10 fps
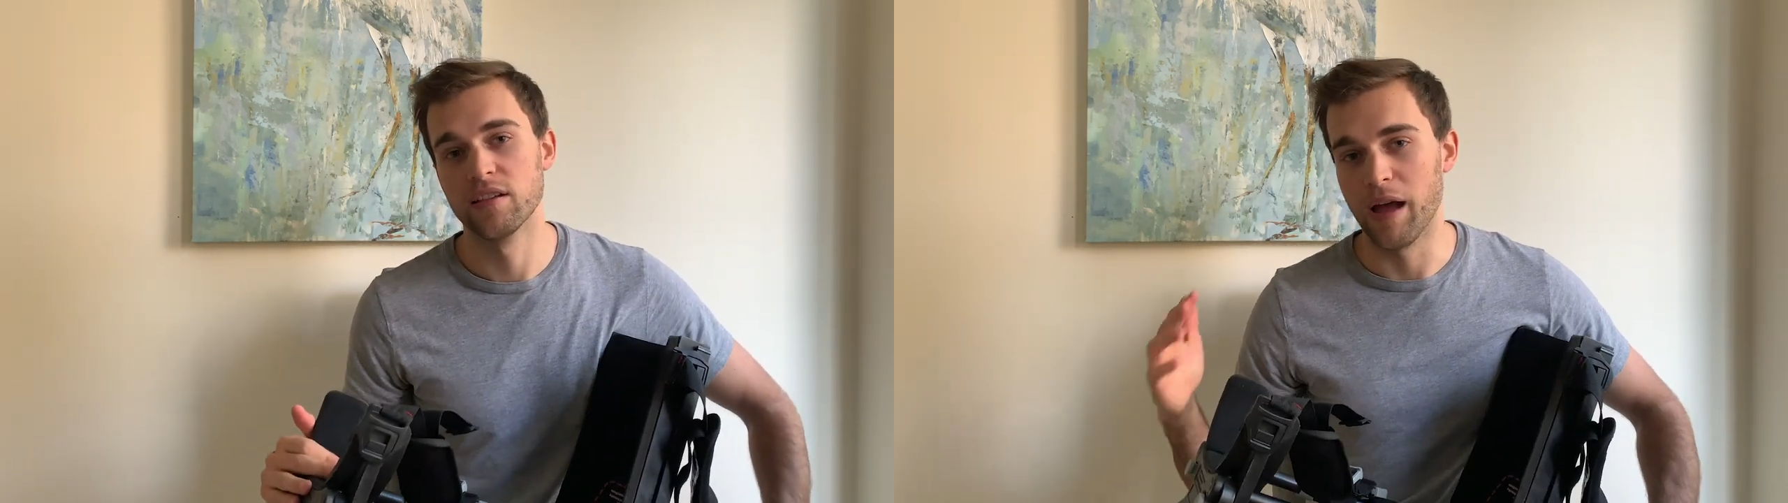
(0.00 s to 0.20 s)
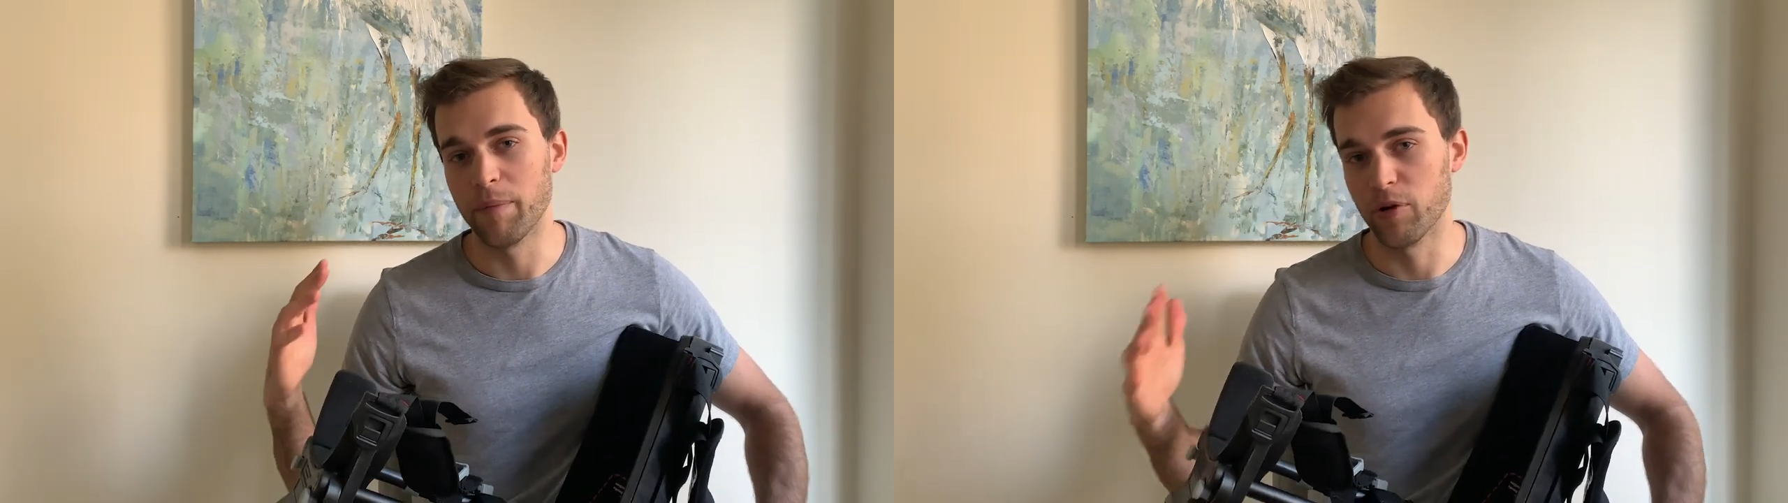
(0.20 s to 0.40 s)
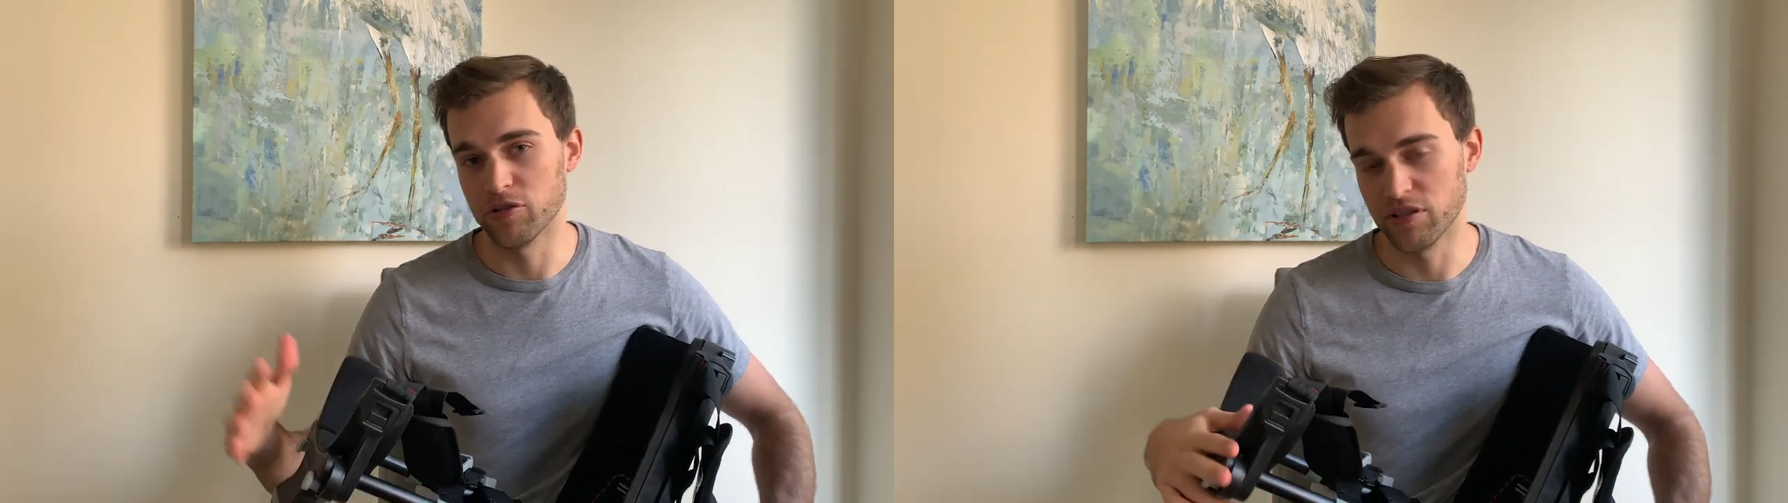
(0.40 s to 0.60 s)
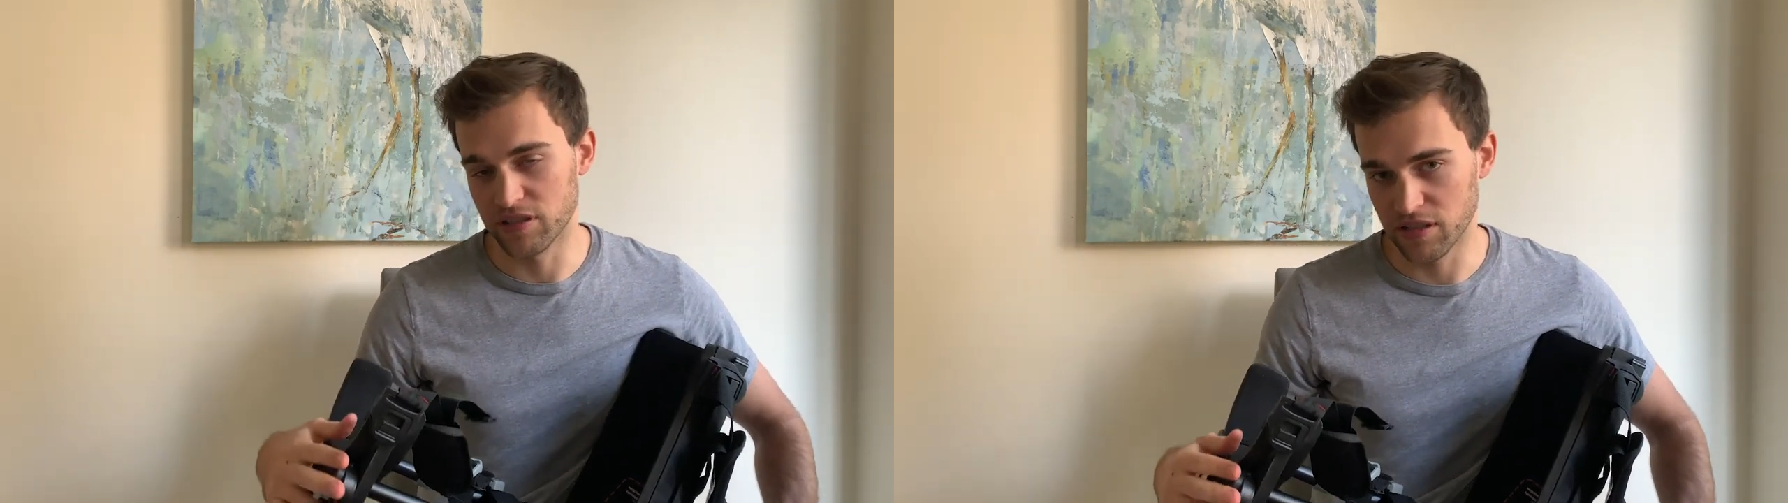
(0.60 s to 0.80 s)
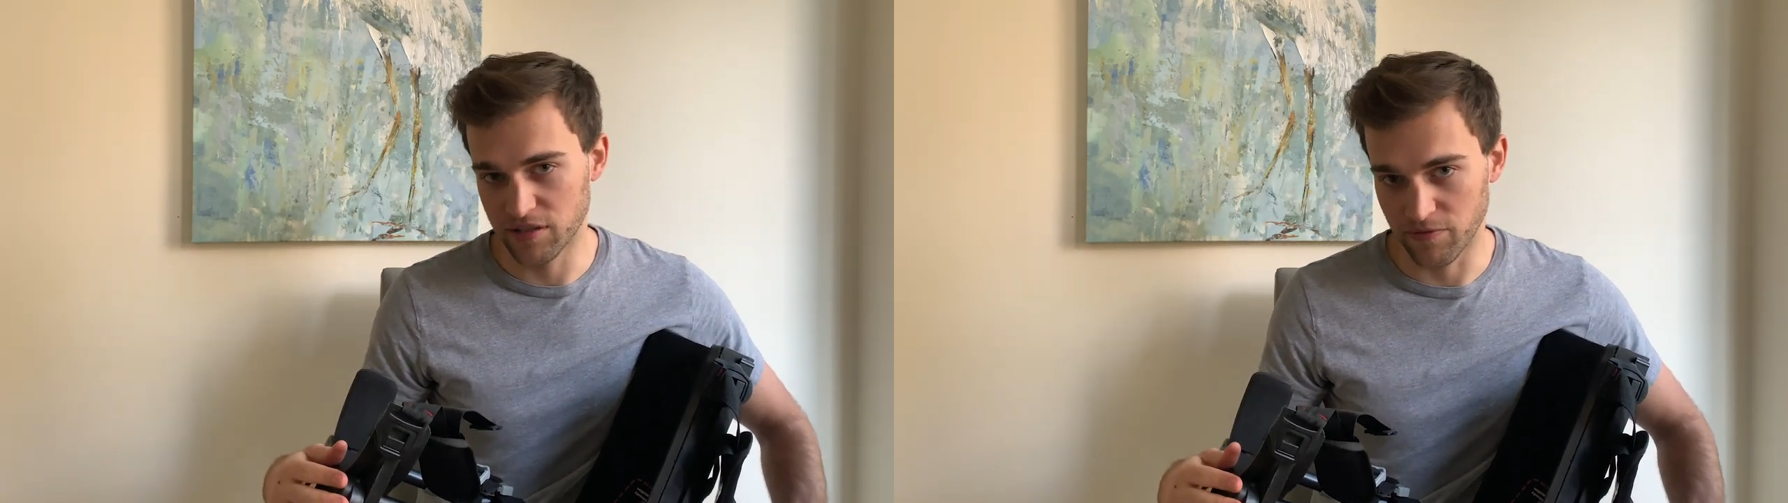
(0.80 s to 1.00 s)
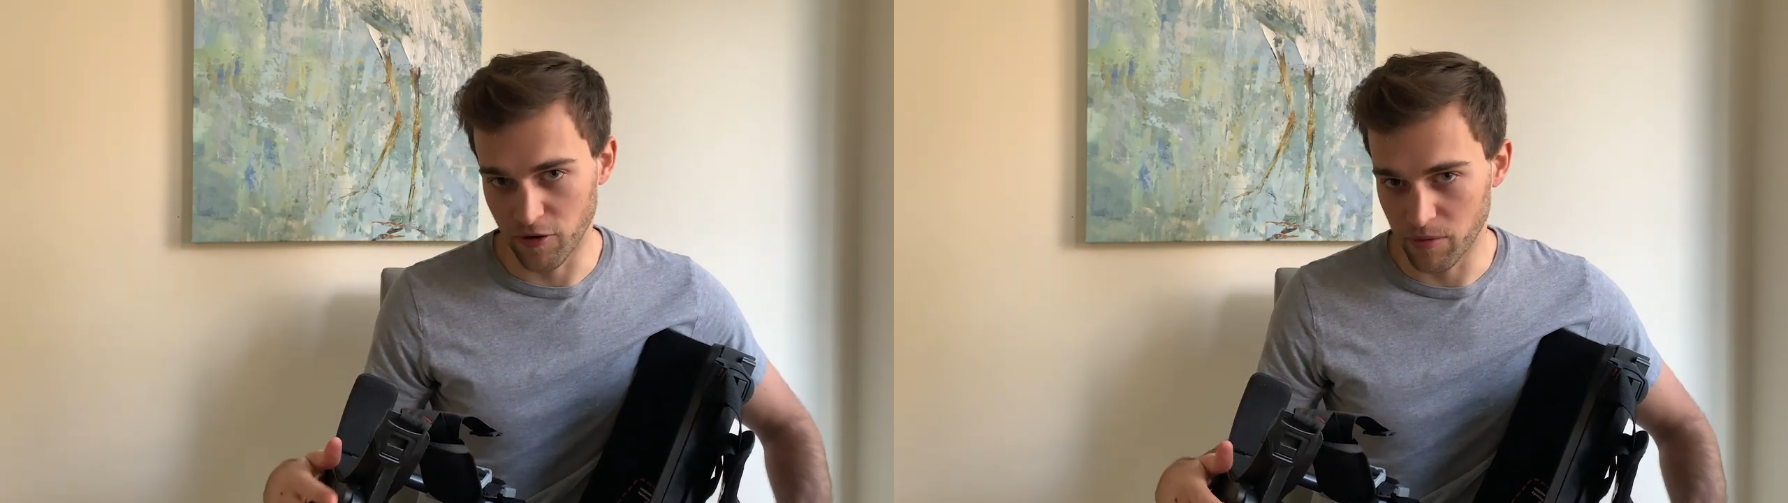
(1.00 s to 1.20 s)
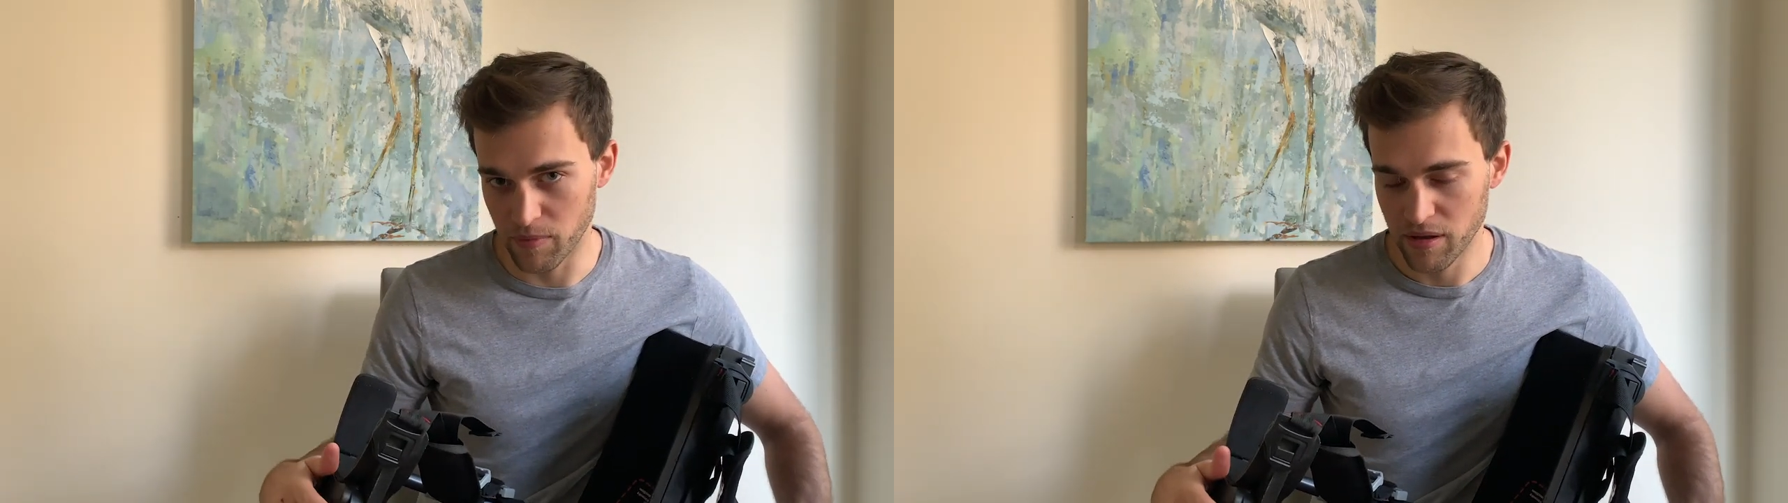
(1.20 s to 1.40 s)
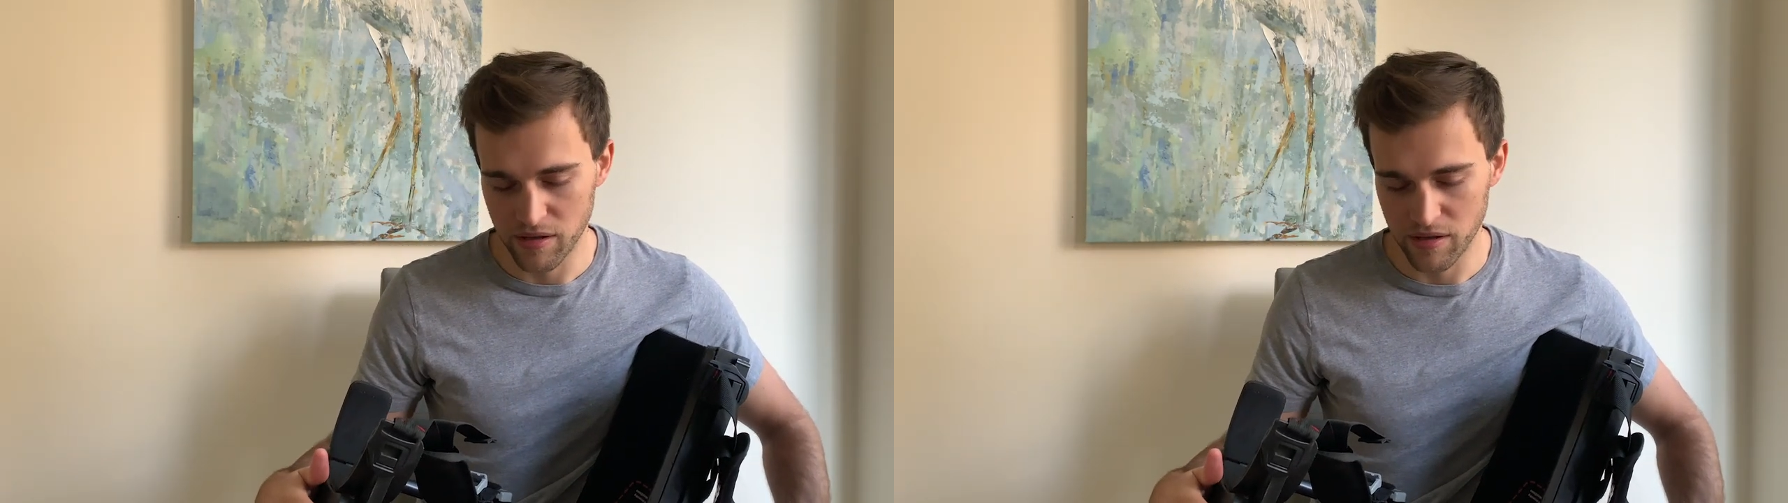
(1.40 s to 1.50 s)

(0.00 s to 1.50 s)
I purchased this from